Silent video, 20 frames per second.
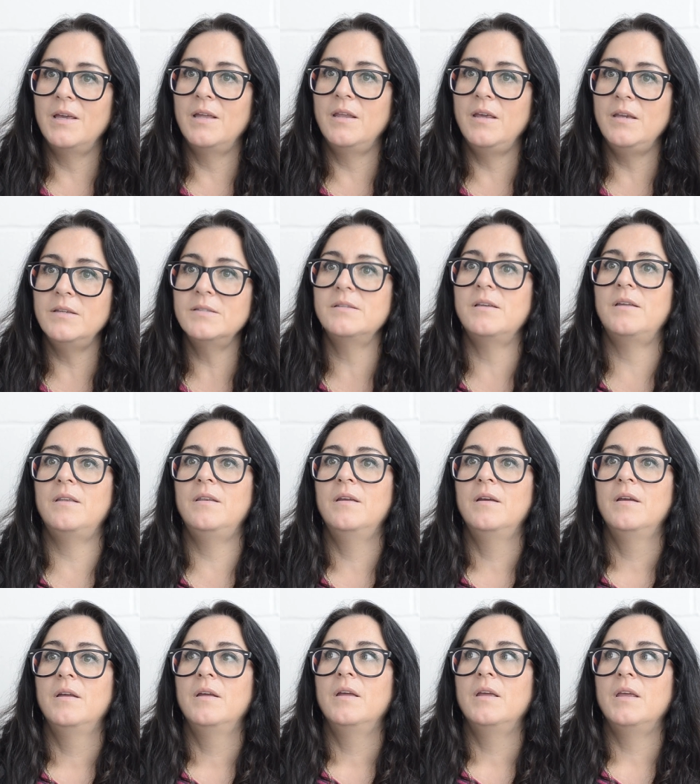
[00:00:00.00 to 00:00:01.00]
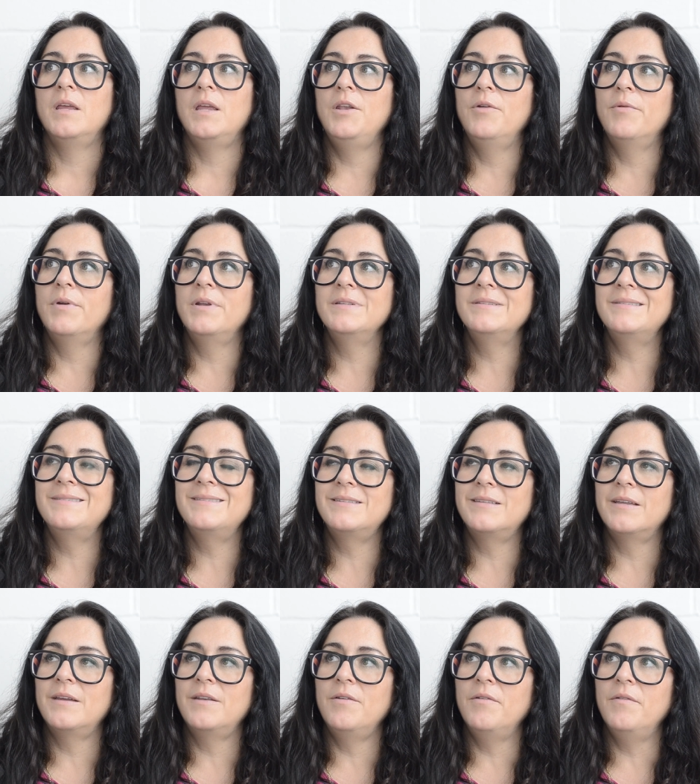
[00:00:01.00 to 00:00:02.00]
And he said, you know what,
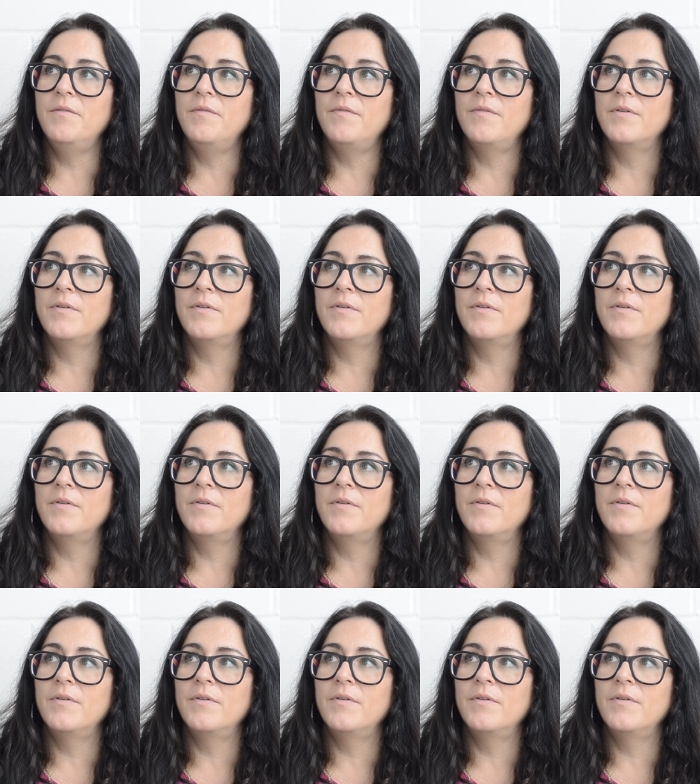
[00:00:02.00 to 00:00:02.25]
instead of